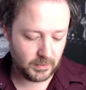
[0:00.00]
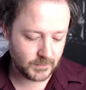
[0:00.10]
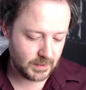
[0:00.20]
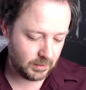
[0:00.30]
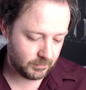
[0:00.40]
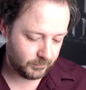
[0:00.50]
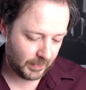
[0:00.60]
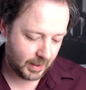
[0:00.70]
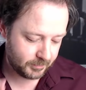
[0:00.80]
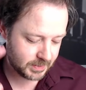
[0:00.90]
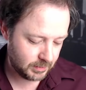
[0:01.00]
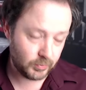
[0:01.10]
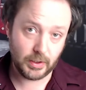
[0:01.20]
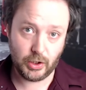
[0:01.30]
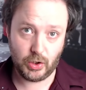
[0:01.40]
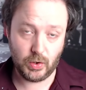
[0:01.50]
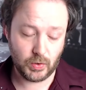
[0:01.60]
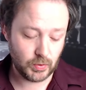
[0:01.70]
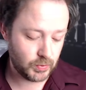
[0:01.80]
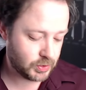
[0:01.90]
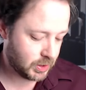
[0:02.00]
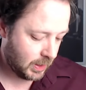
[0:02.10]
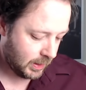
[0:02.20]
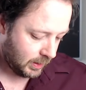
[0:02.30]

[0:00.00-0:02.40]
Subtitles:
museum. Absolutely huge.